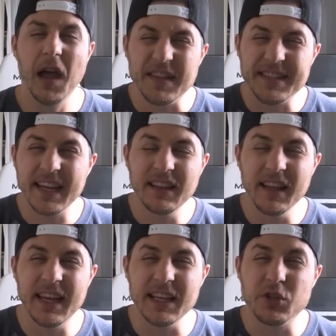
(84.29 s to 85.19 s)
And the second
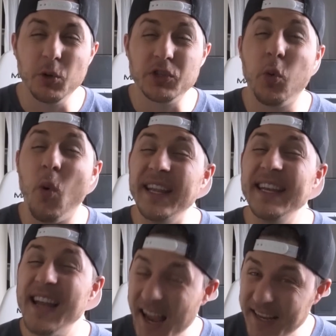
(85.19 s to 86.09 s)
link is to a
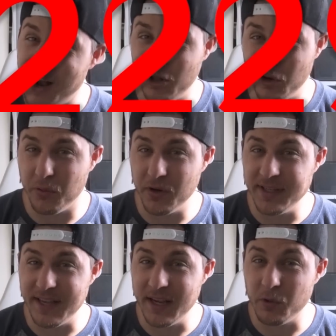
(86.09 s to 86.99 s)
twenty-nine dollar
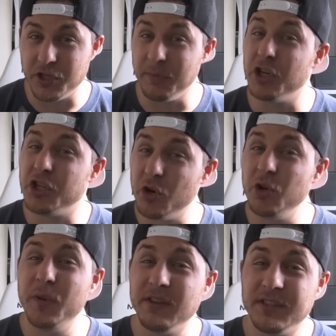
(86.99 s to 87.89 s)
preset, which I'm gonna show
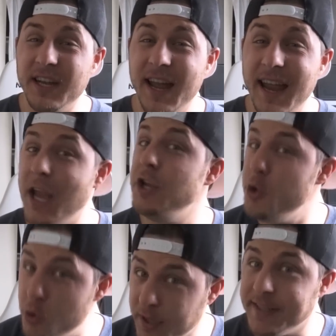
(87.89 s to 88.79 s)
you here today, and
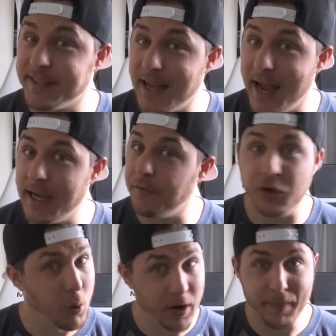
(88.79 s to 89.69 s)
you can decide
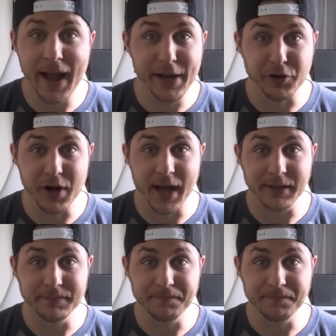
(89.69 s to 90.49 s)
if you wanna buy it or not.